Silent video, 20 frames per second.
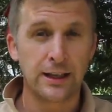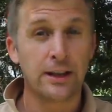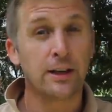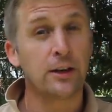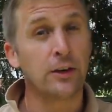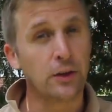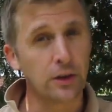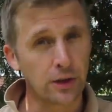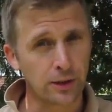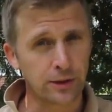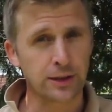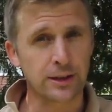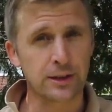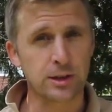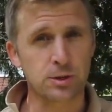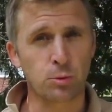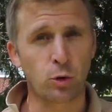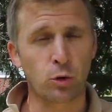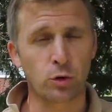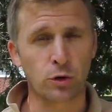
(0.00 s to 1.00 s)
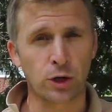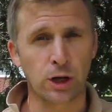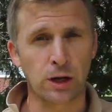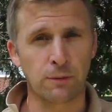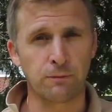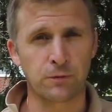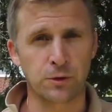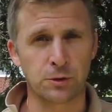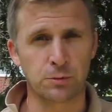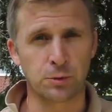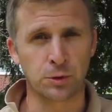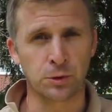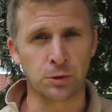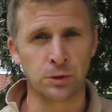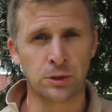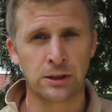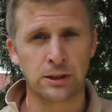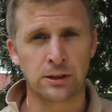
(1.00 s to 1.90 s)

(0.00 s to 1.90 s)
Nothing is more uncomfortable